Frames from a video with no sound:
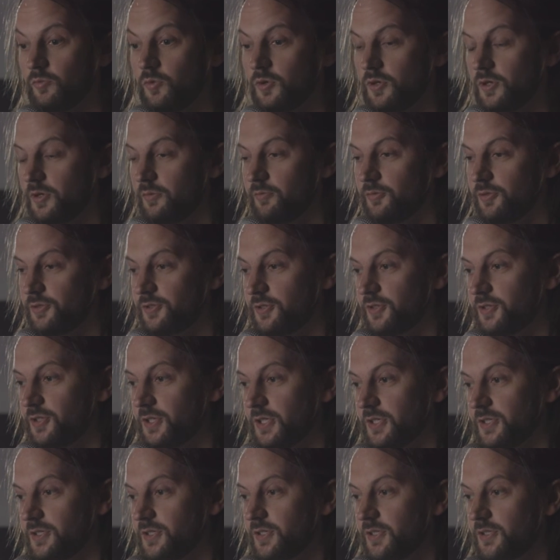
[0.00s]
I would
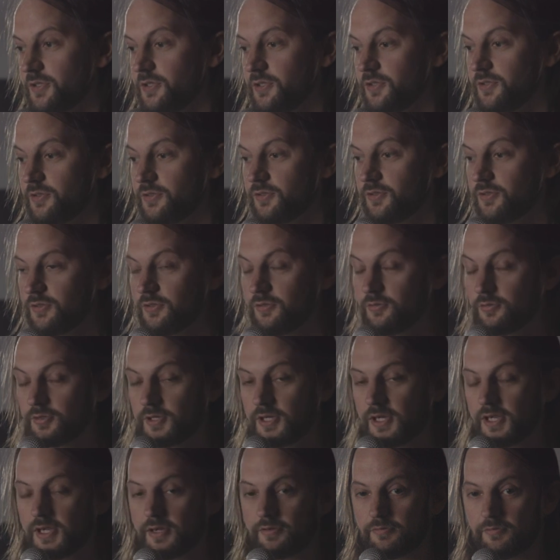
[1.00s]
suggest that you
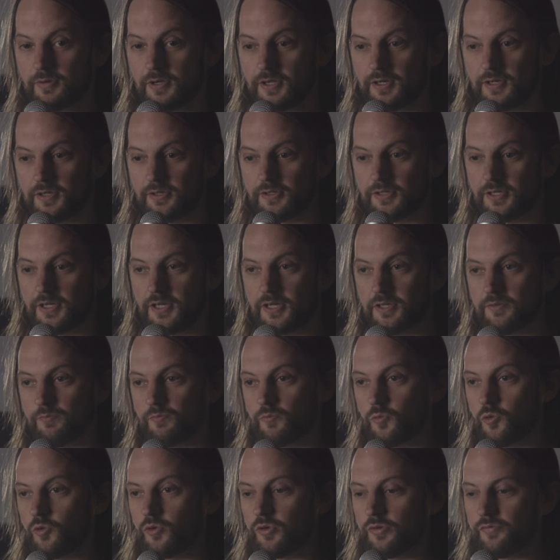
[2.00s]
look at, rather than
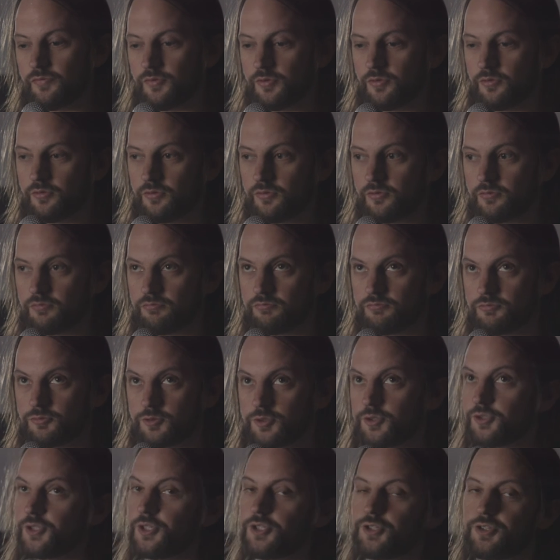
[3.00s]
getting more of your
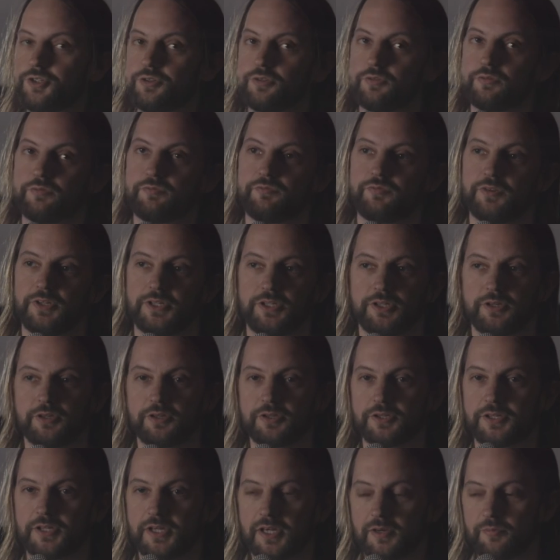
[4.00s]
traditional
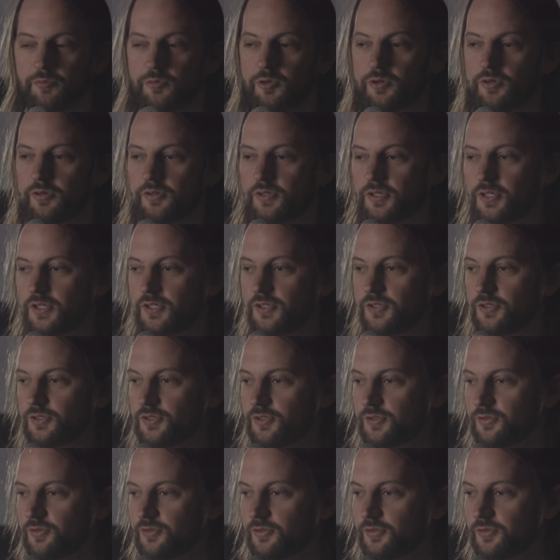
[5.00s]
video camera
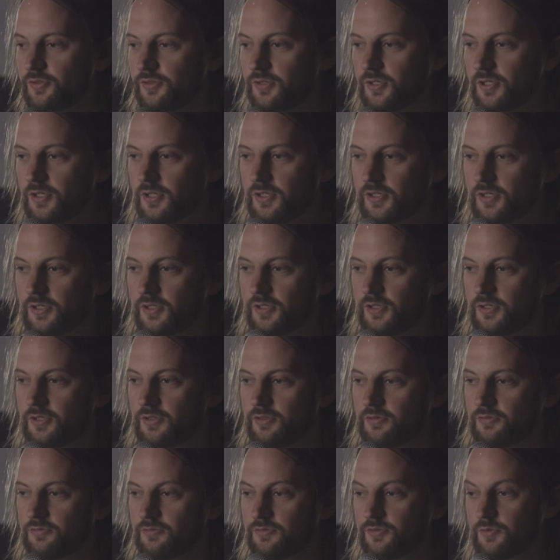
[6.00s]
into
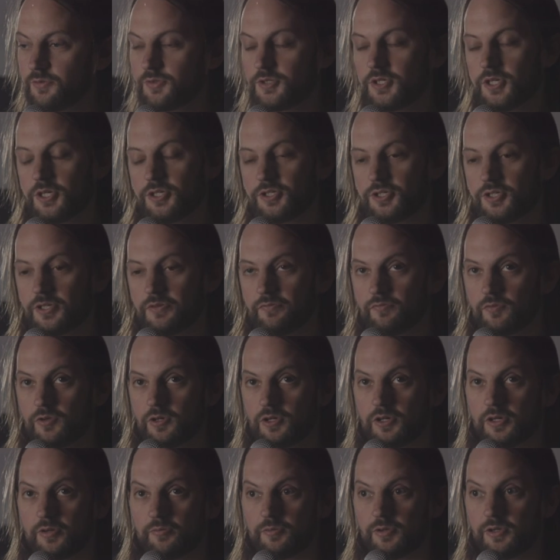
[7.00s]
to a teaching
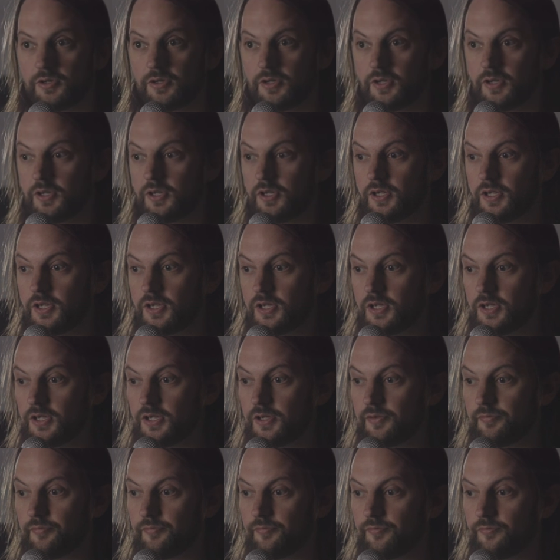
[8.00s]
environment,
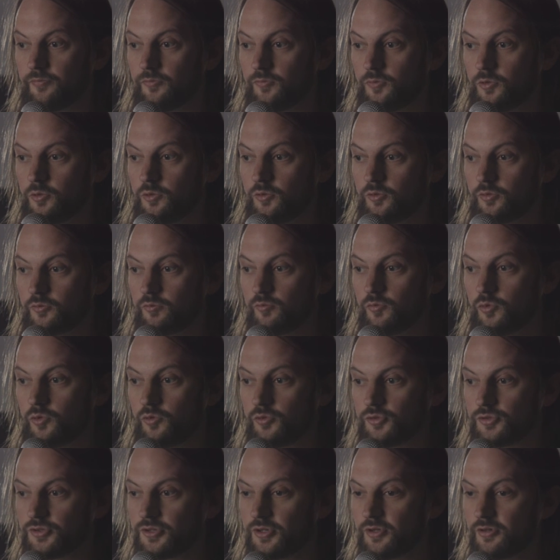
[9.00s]
look
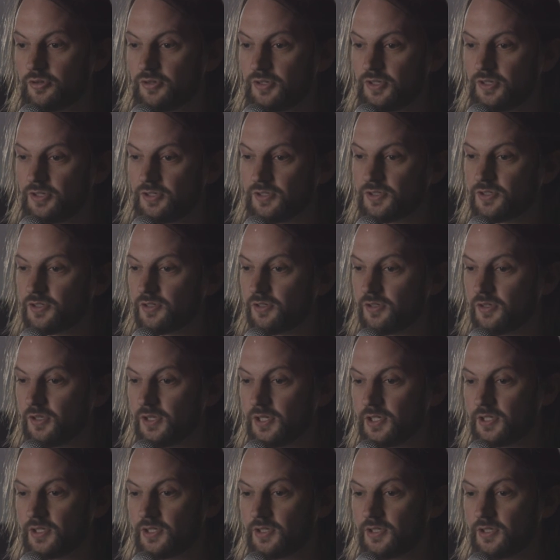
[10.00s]
more so into
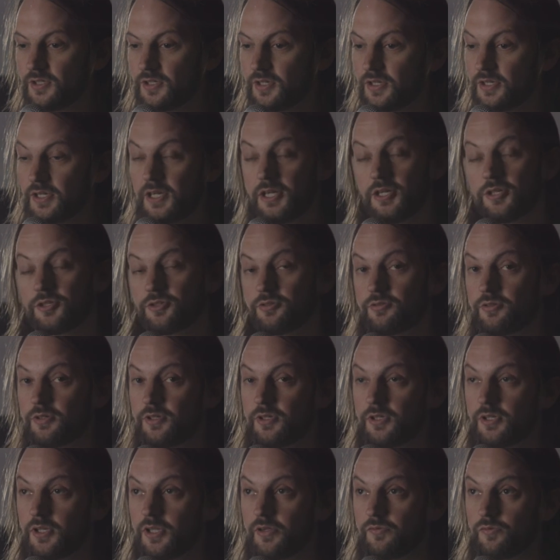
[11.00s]
like an
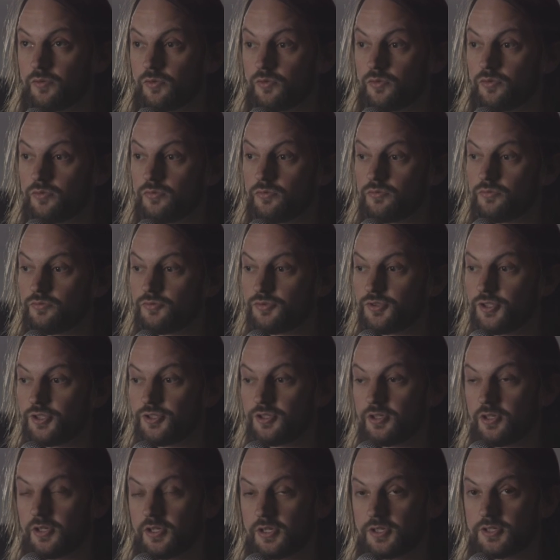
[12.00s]
entry-level
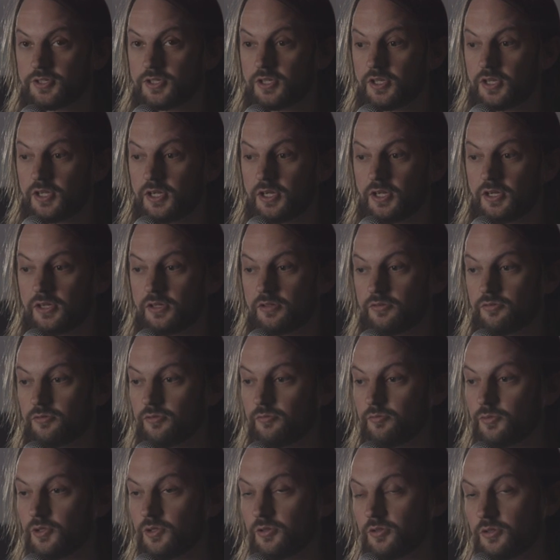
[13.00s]
digital SLR
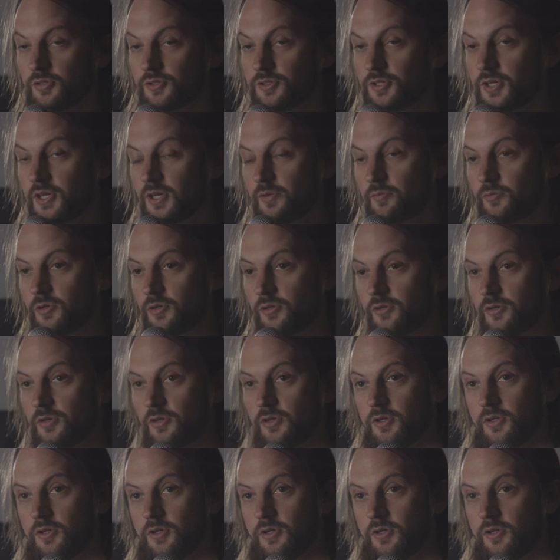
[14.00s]
or mirrorless camera,